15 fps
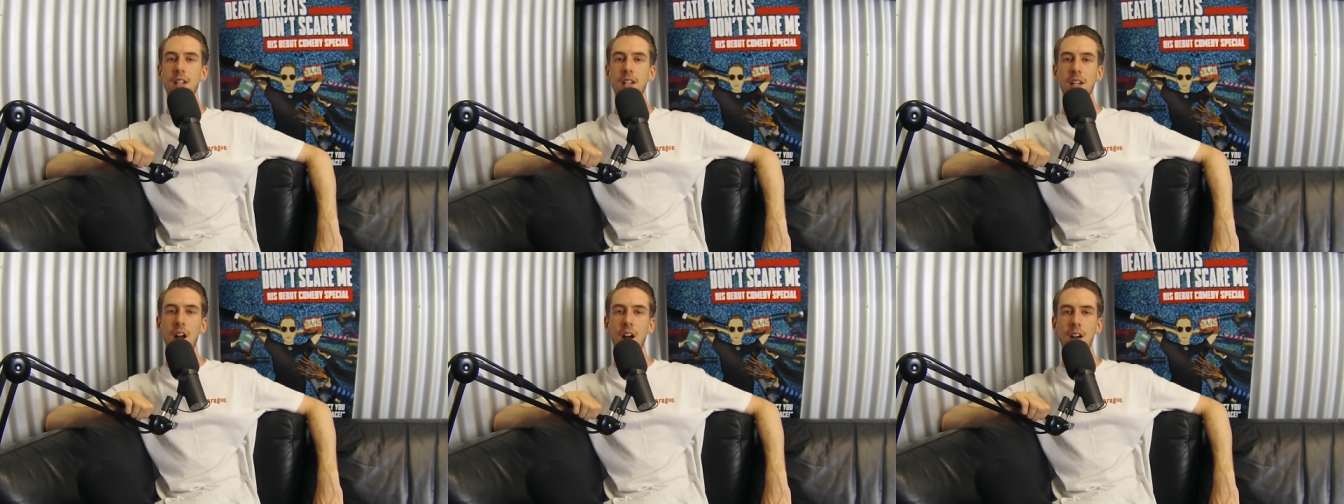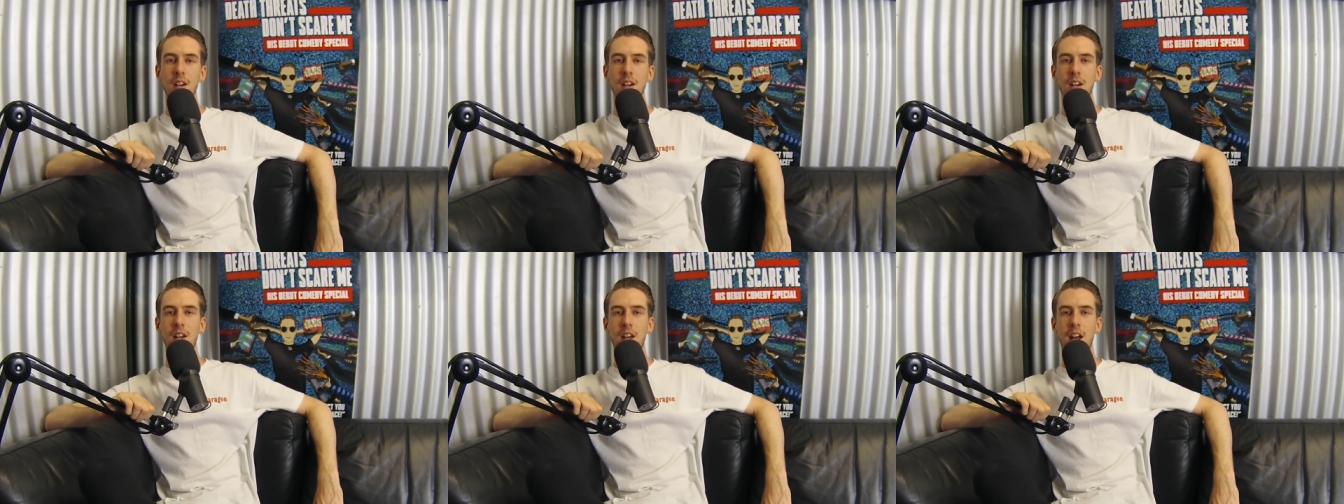You know,
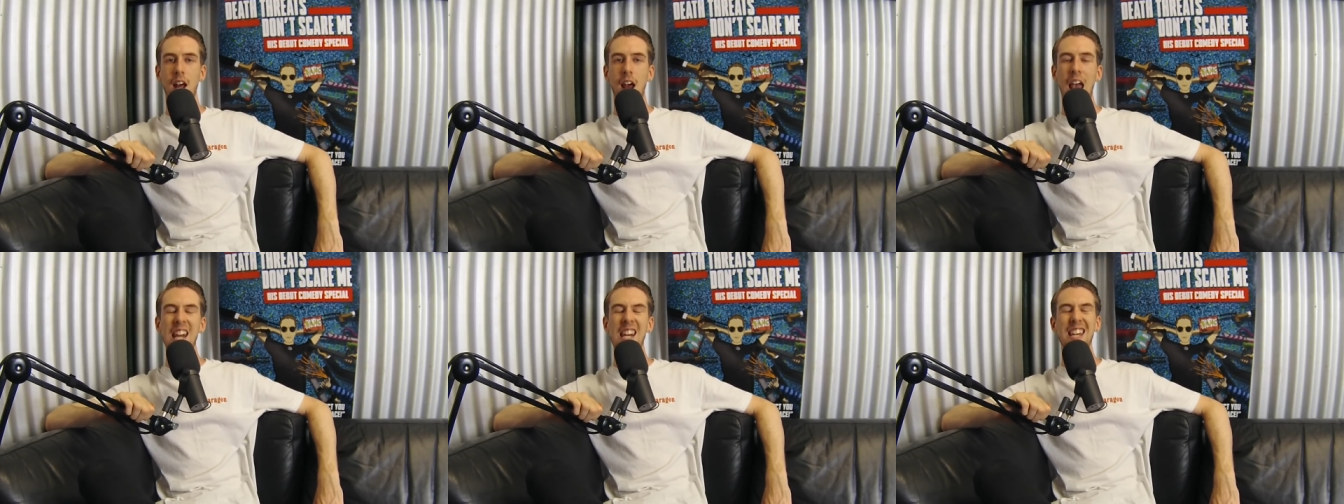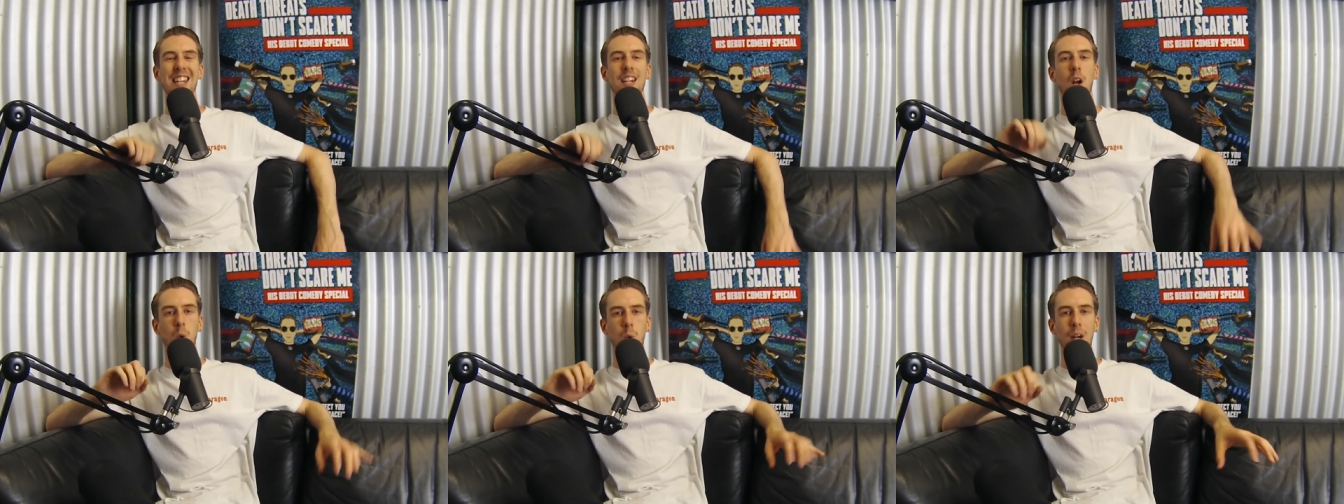and
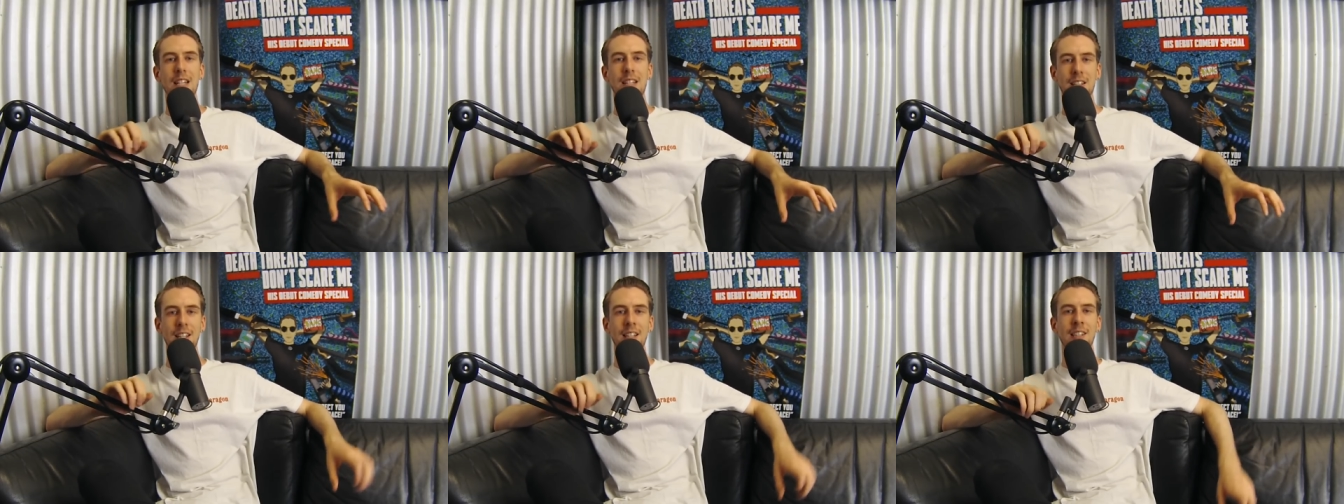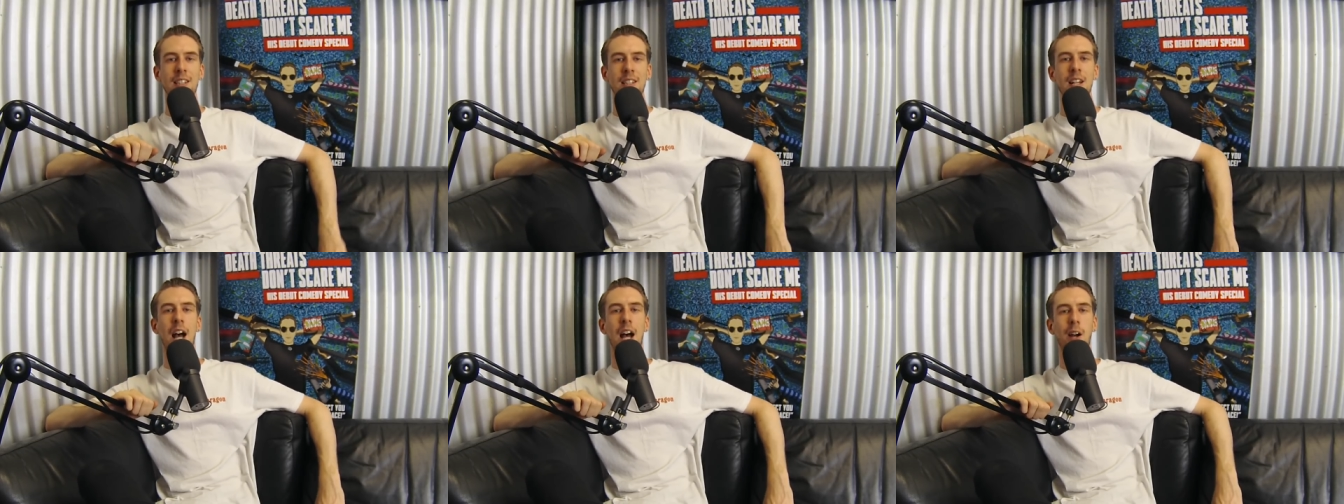in a wrestling
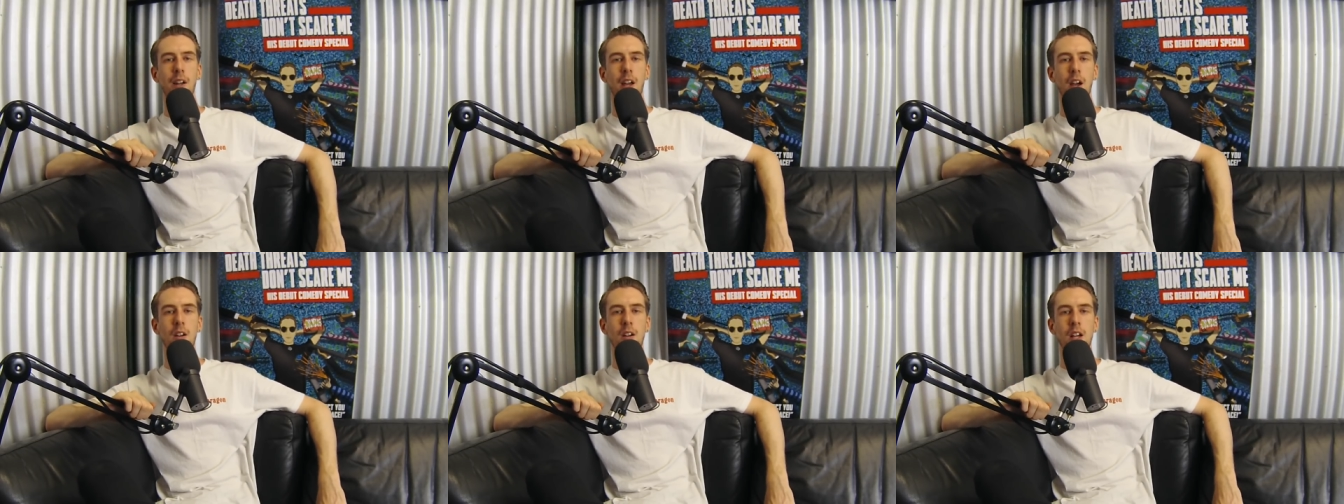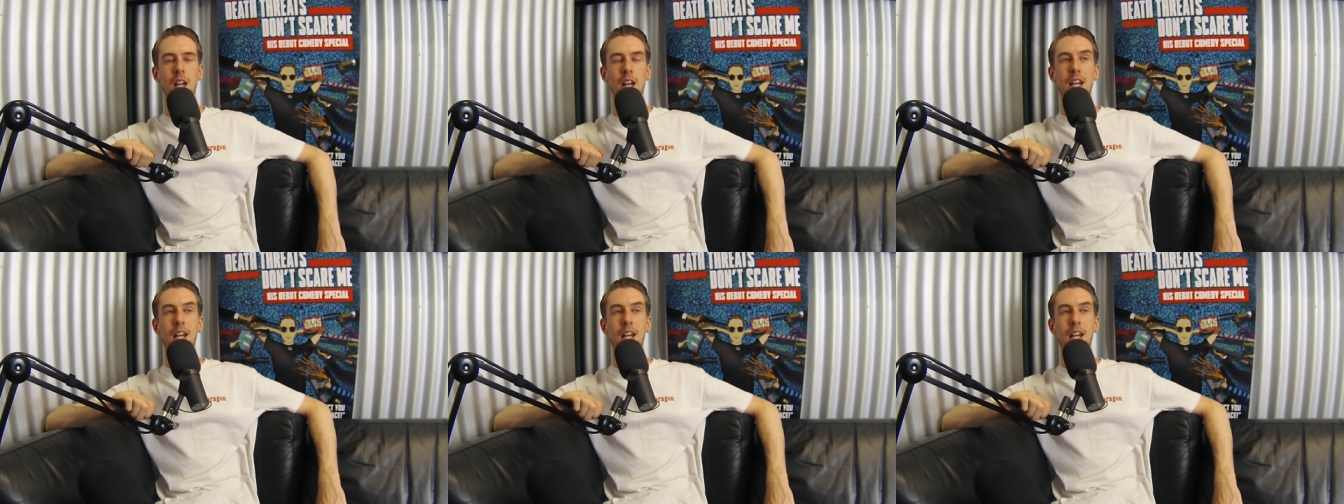scenario,